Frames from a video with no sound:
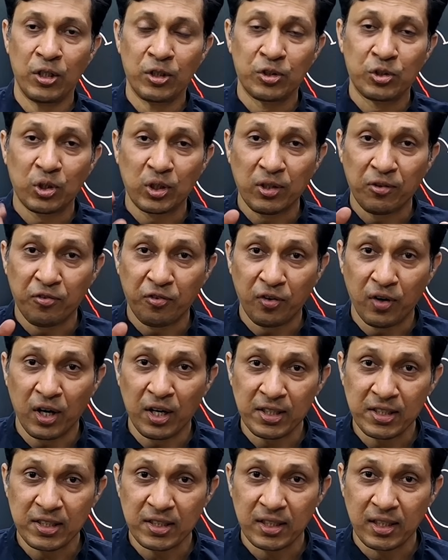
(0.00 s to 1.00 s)
So the
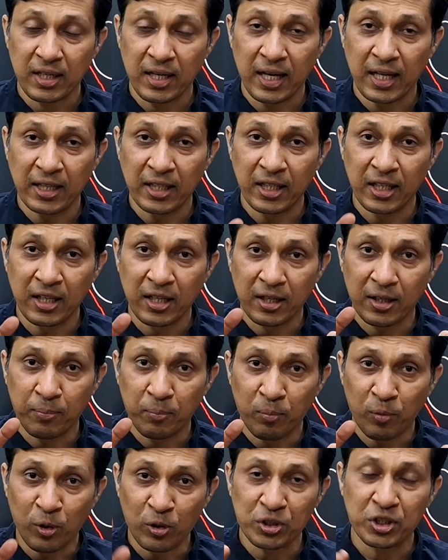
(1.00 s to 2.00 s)
first and the
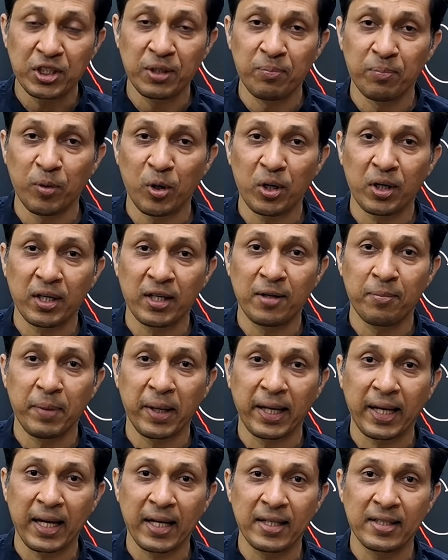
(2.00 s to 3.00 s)
most important
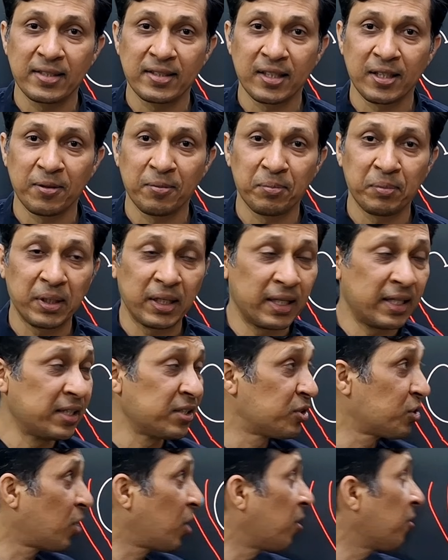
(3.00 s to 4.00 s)
mechanism
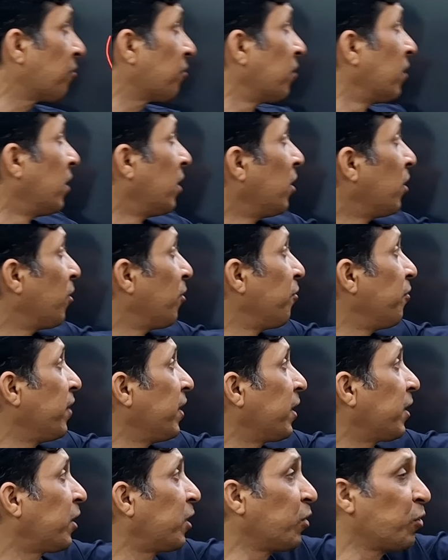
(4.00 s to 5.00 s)
is of
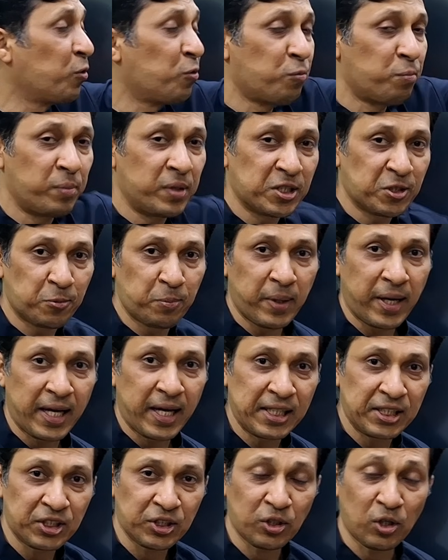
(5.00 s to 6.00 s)
VQ
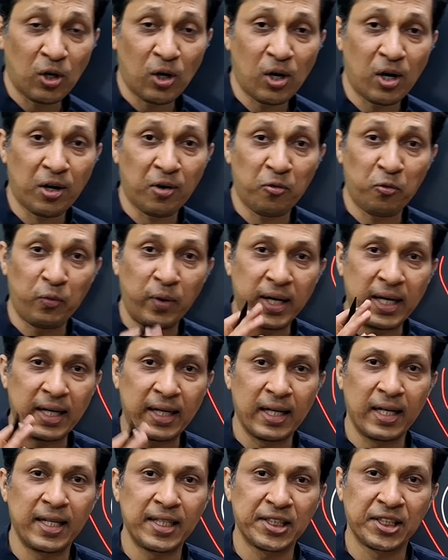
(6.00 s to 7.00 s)
mismatch or
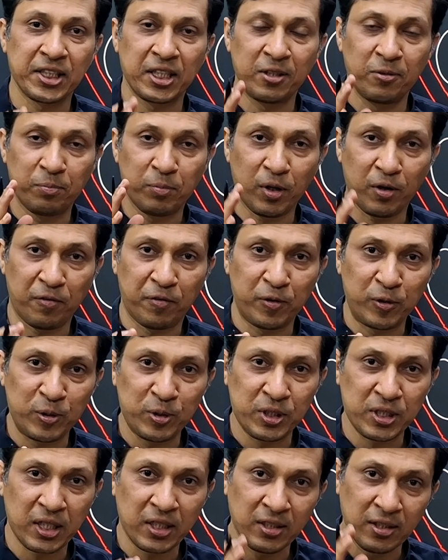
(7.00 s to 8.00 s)
ventilation
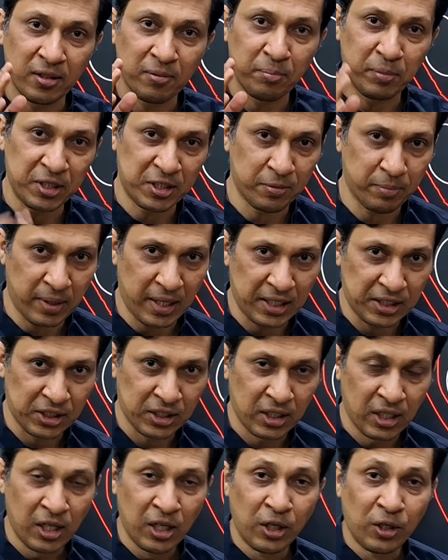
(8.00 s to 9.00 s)
perfusion mismatch.
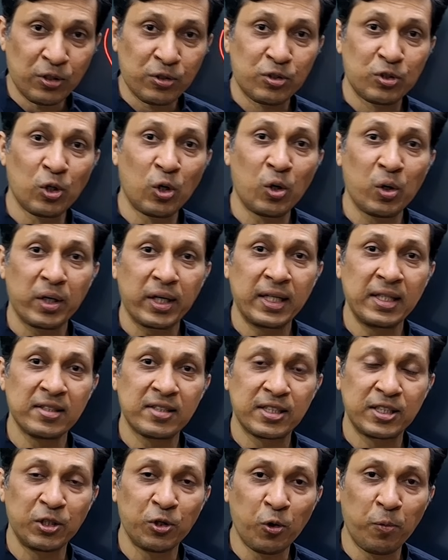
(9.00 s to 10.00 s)
So in
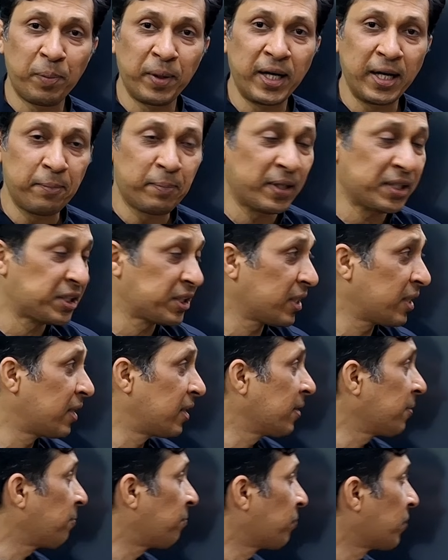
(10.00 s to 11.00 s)
COPD
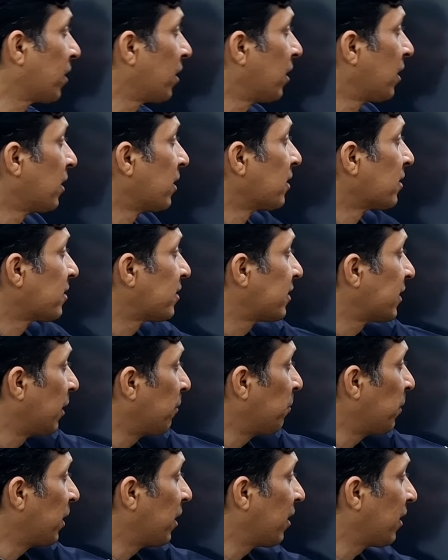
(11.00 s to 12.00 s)
patient,
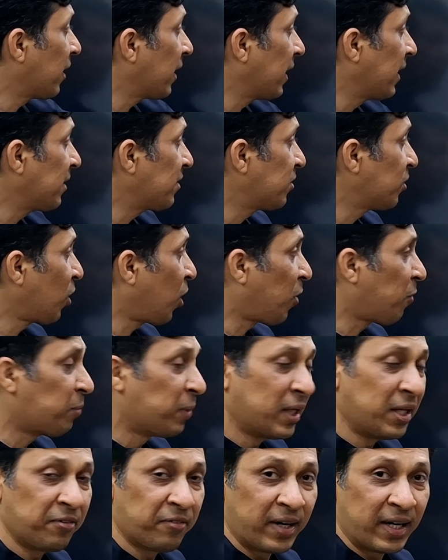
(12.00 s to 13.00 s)
some lung is
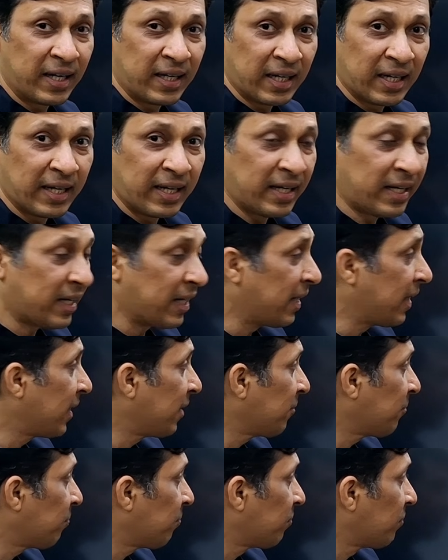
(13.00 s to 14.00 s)
normally ventilated,